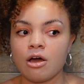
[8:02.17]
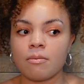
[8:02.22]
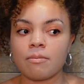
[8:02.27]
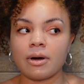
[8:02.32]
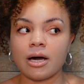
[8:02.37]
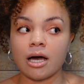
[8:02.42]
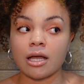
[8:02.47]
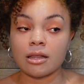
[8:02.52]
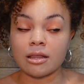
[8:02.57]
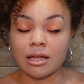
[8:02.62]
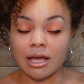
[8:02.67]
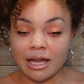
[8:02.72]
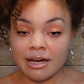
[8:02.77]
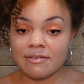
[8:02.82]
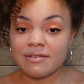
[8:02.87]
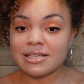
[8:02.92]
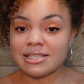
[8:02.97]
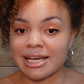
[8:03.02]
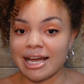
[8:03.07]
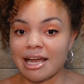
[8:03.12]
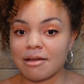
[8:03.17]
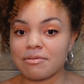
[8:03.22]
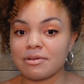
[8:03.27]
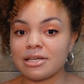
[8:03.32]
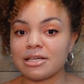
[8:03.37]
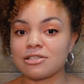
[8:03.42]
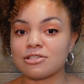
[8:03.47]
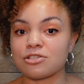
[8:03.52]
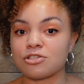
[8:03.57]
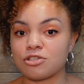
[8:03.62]
But a lot of the Thai
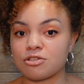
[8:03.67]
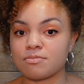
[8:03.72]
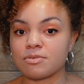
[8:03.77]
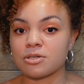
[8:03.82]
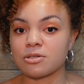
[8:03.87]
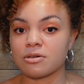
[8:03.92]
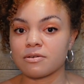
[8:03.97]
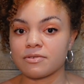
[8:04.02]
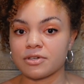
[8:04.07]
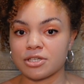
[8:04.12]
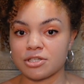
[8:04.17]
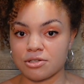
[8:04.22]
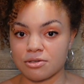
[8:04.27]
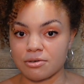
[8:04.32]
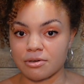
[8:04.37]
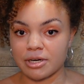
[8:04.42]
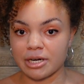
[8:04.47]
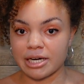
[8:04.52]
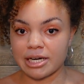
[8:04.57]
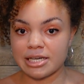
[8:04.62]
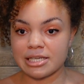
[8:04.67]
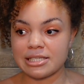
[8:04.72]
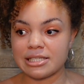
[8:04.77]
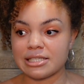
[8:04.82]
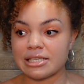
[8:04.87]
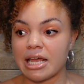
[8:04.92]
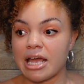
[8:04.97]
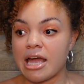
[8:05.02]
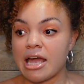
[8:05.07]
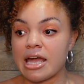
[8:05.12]
police do pull over
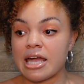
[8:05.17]
tourists.